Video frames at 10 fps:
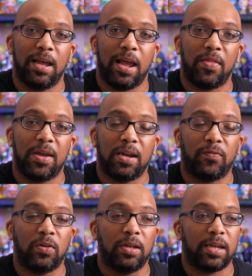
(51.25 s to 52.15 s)
And then
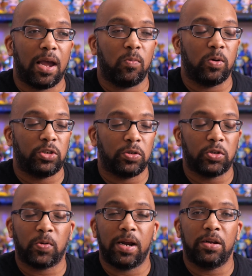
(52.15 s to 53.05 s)
if you look at what you're
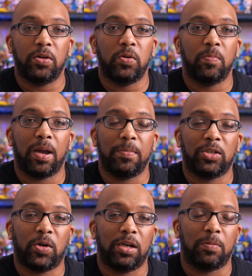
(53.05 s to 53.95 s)
trying to do, you might be
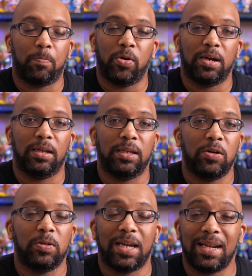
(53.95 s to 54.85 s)
trying to print a
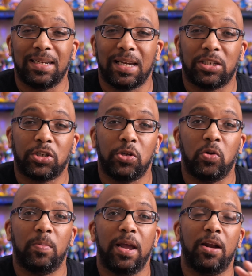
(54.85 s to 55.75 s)
little tiny test
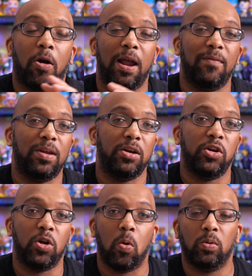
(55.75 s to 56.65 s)
cube and are
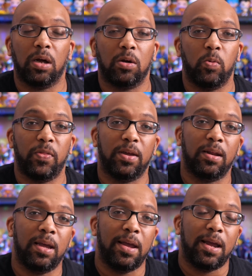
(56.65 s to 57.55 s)
having no luck with it.